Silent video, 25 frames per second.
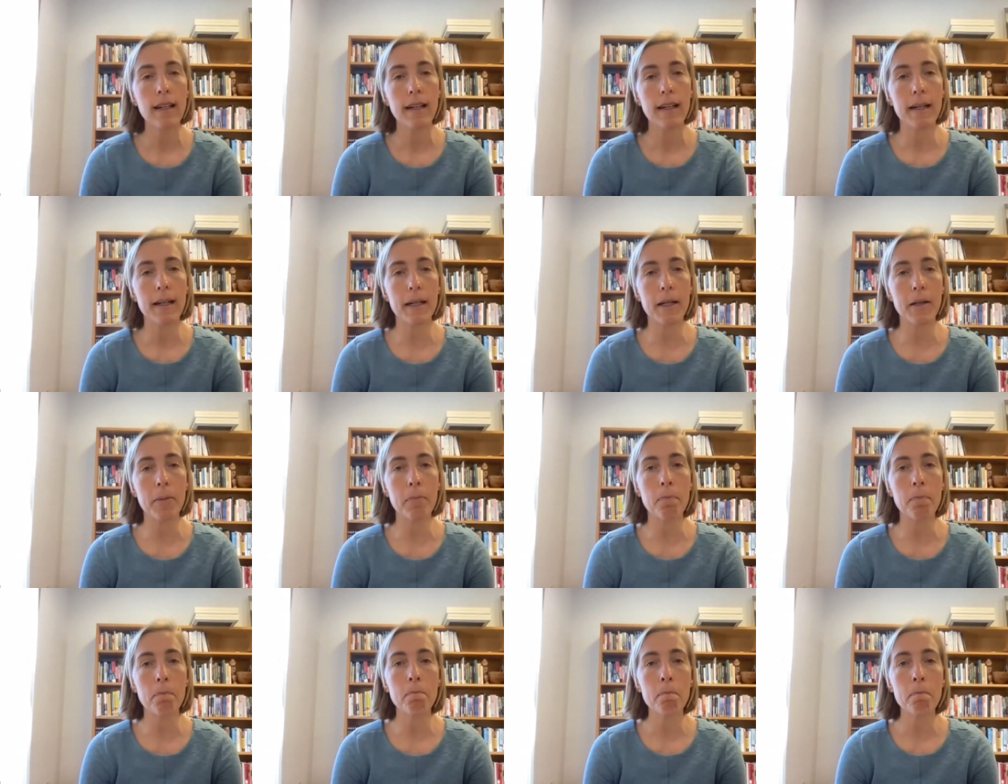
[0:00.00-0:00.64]

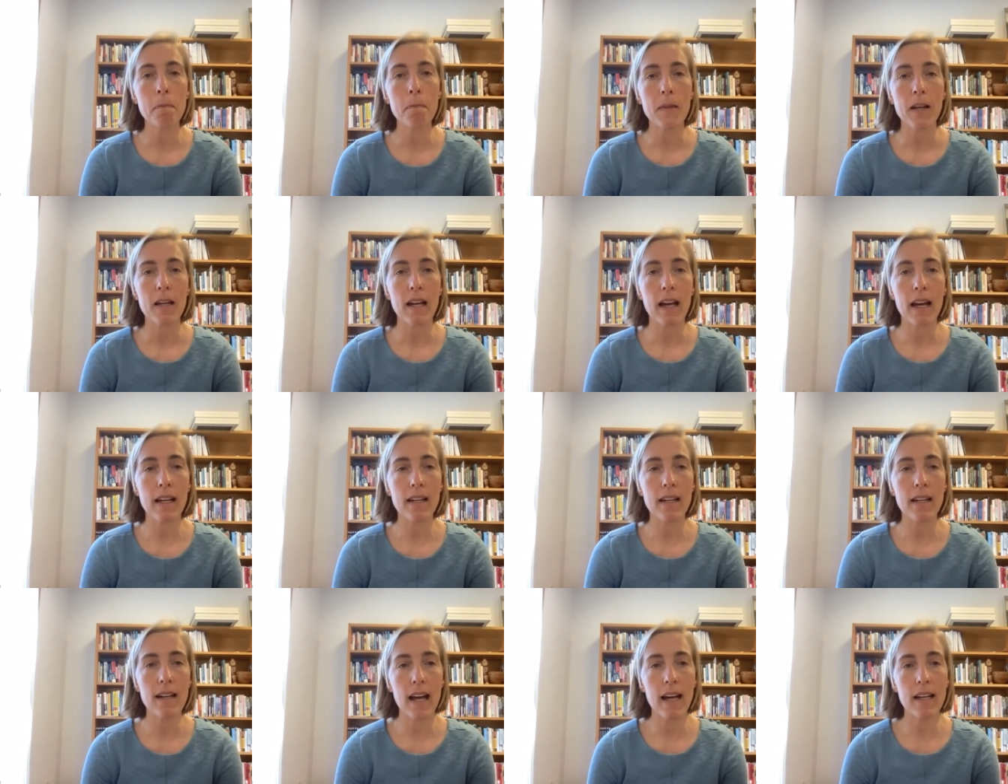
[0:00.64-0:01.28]

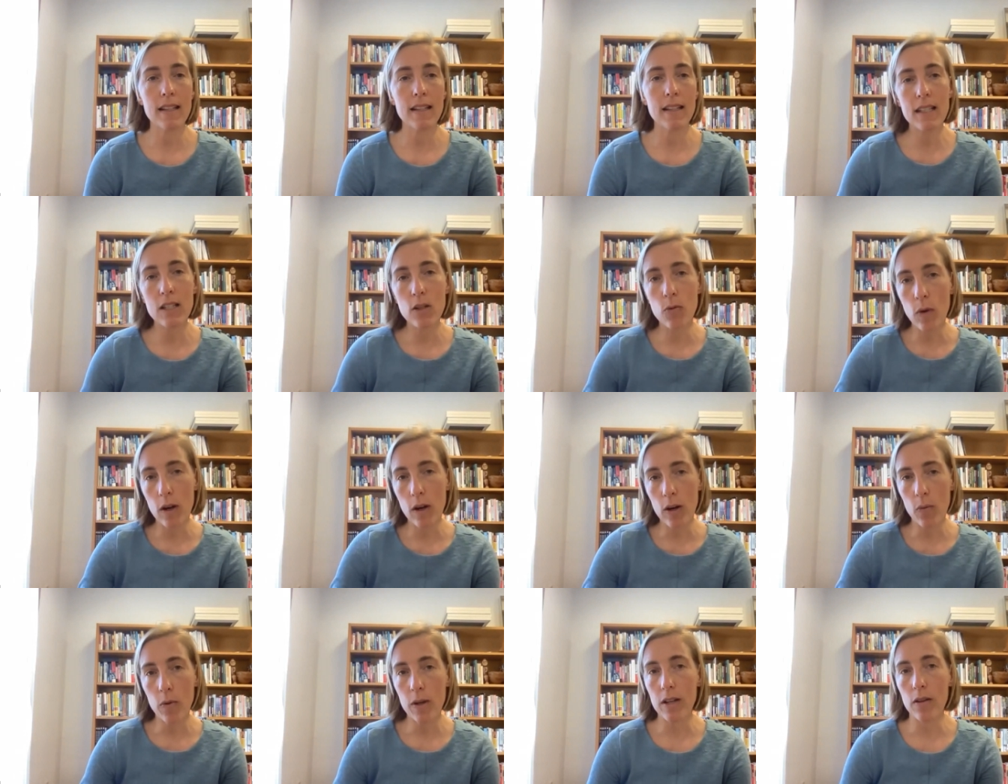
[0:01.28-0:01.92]
And see
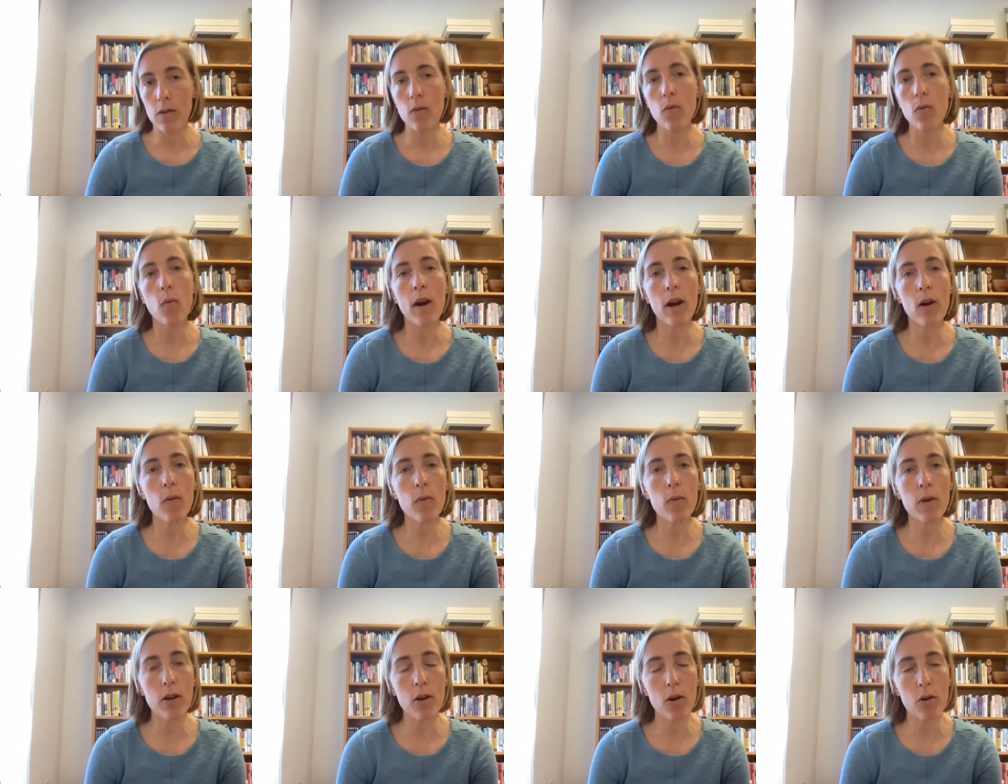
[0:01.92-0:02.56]
where
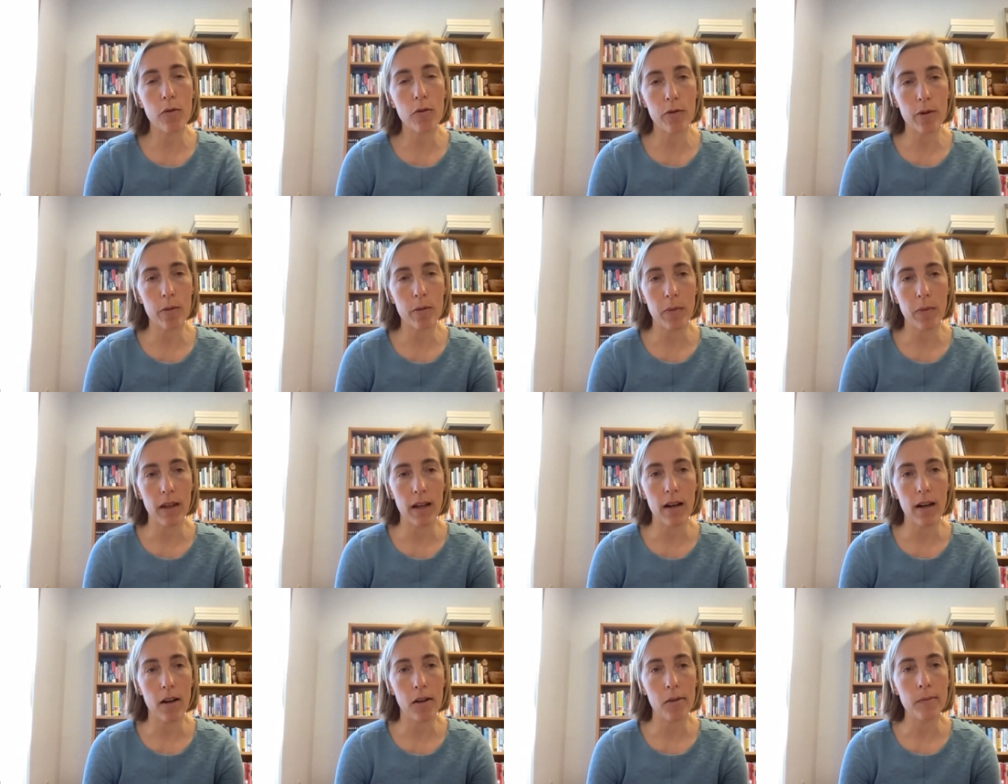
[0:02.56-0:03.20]
we go from
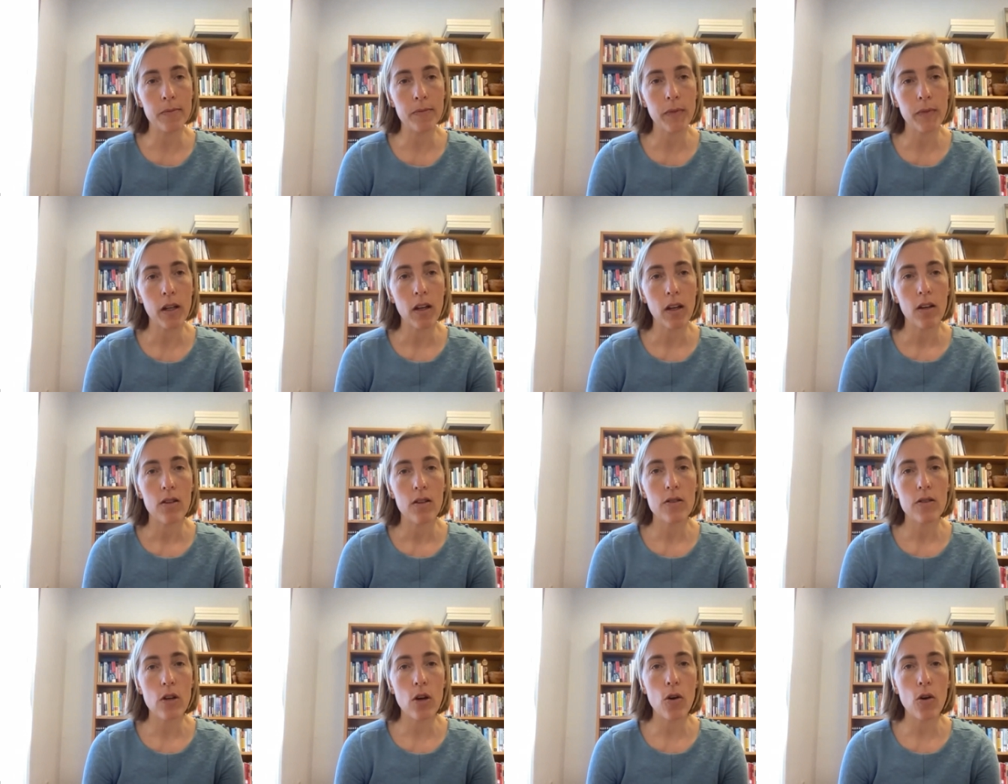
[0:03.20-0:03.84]
there.
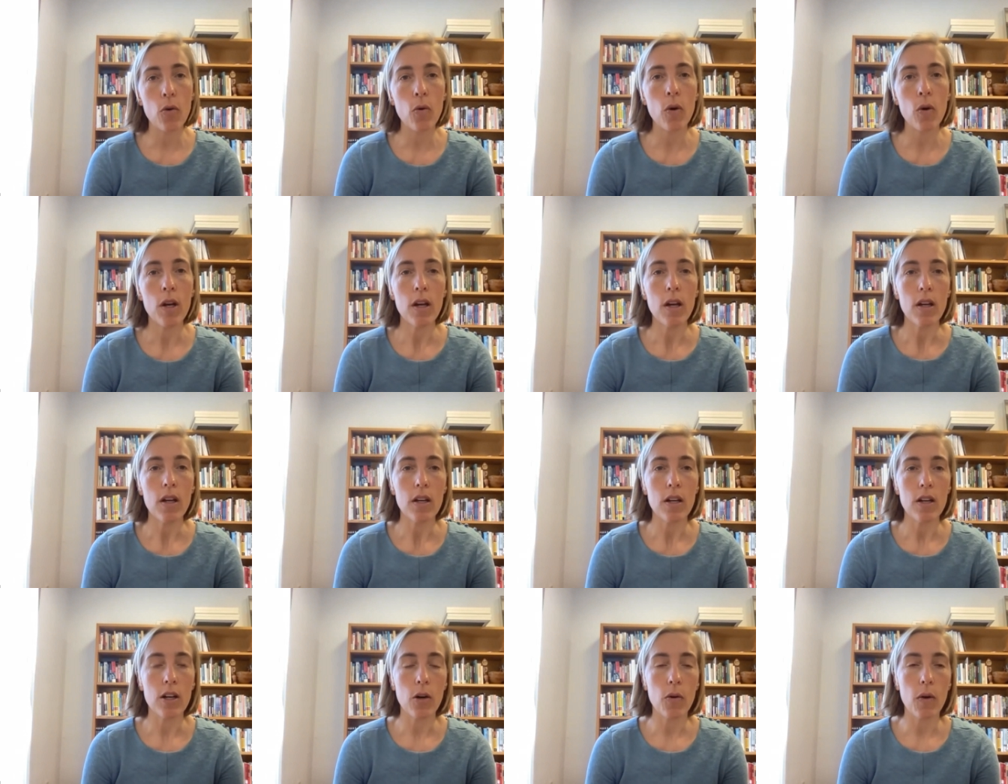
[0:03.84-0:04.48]
So,
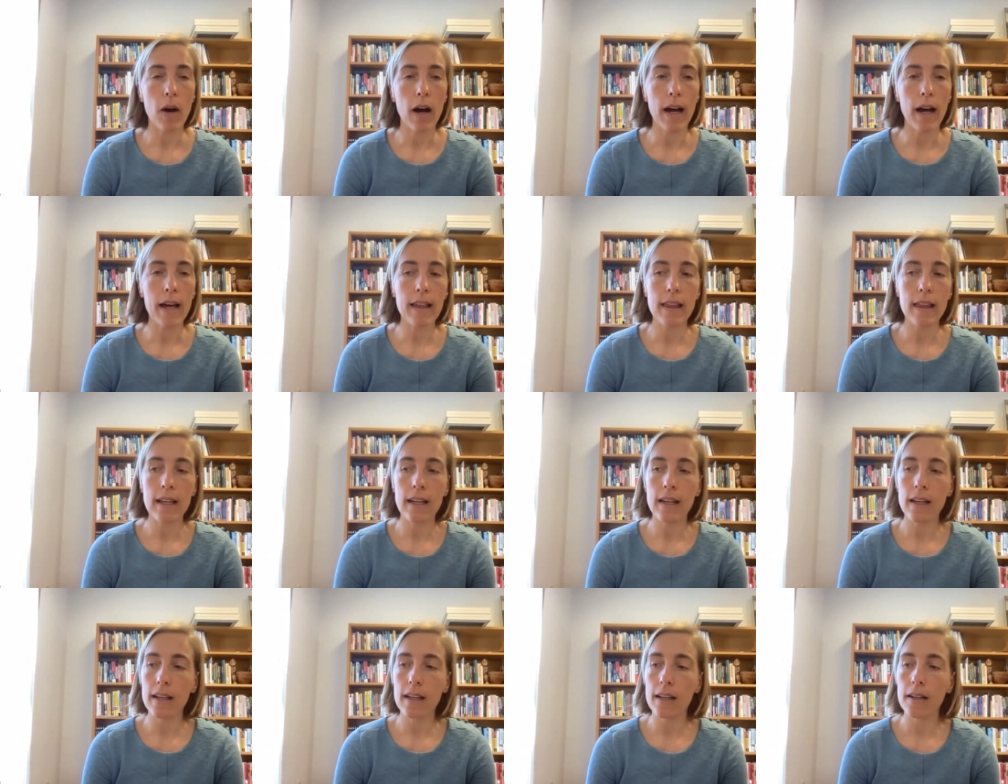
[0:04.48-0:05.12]
I
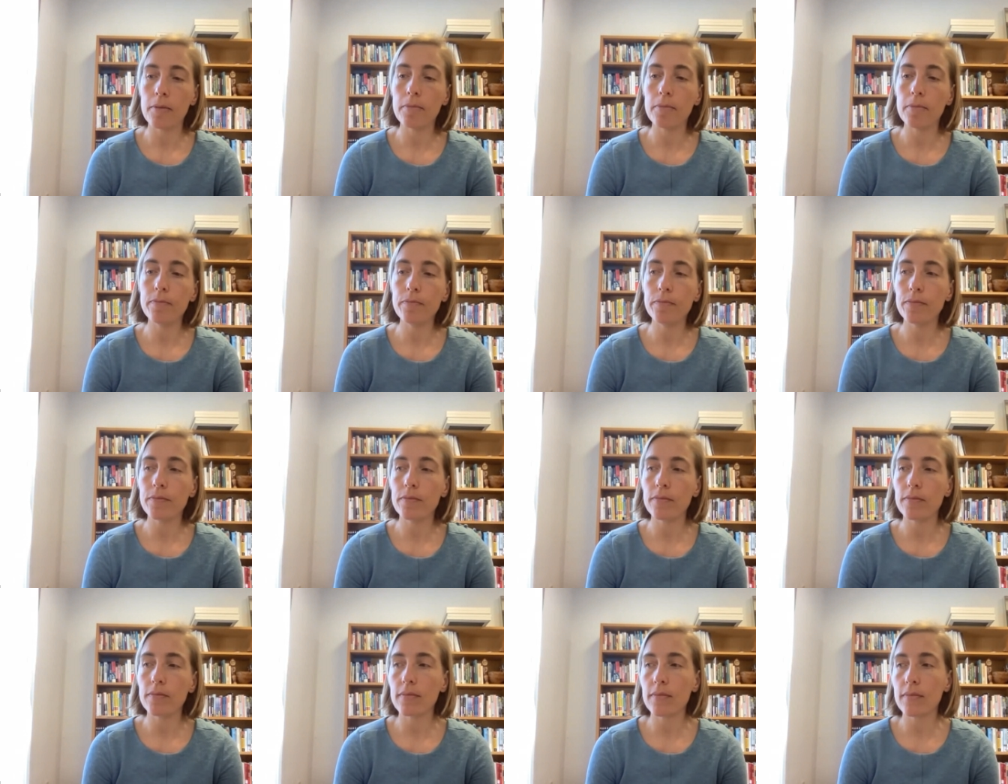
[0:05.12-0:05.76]
think
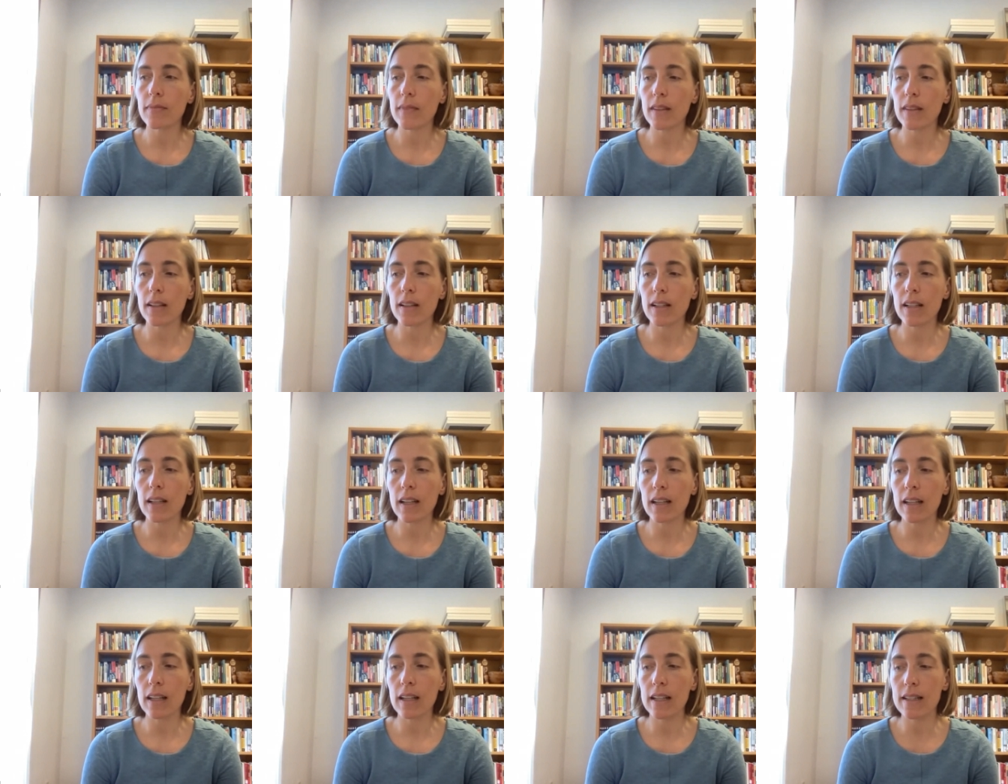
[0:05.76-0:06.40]

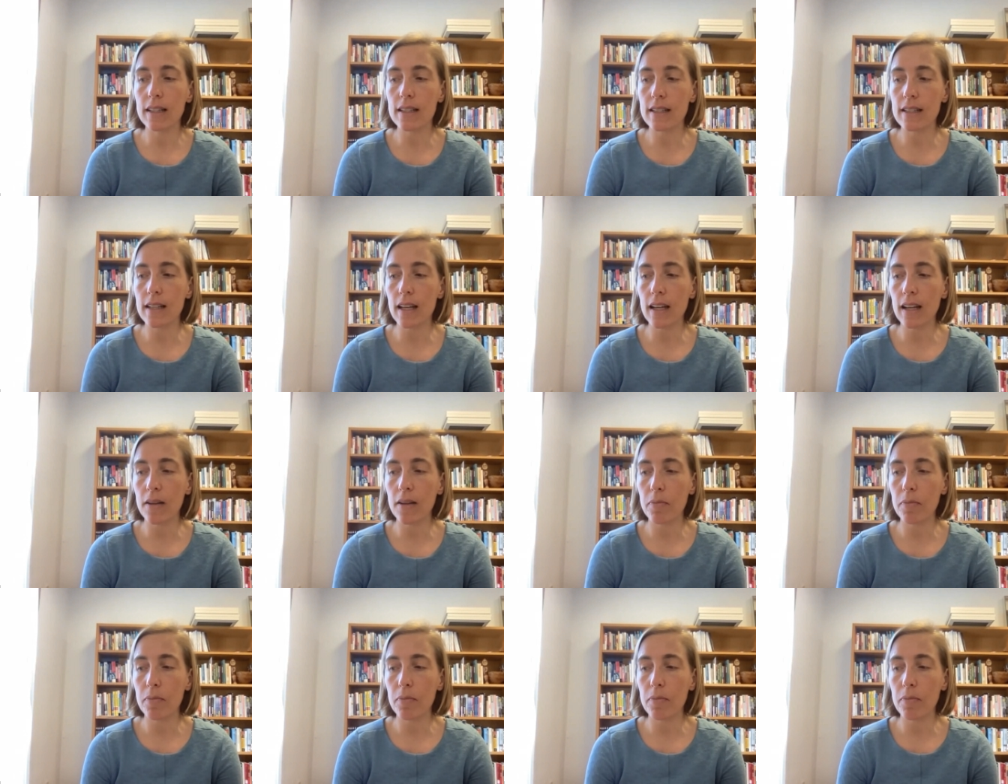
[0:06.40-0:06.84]
it's,